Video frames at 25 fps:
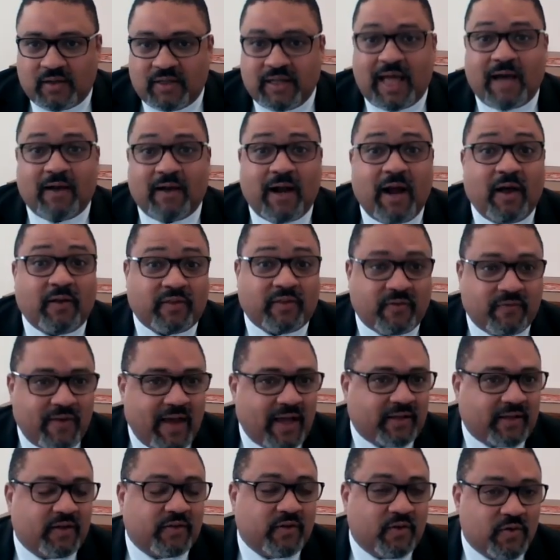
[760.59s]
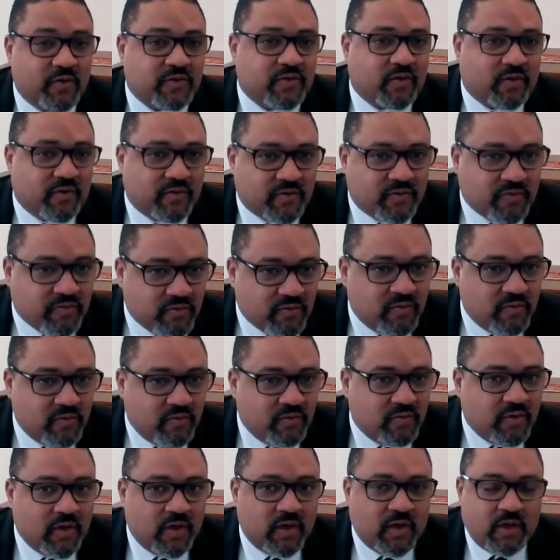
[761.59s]
cloud out the fact that those are
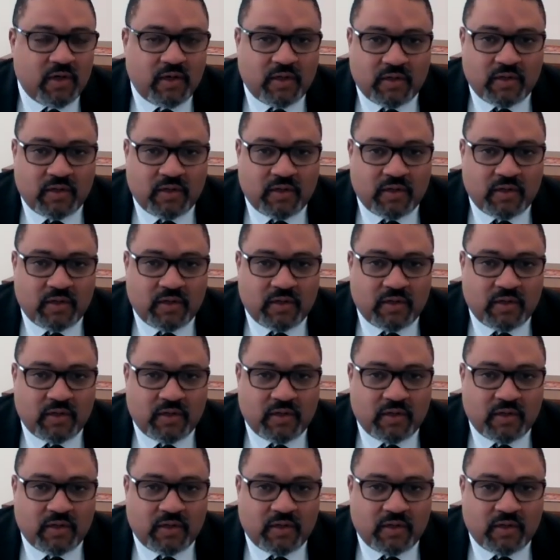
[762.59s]
true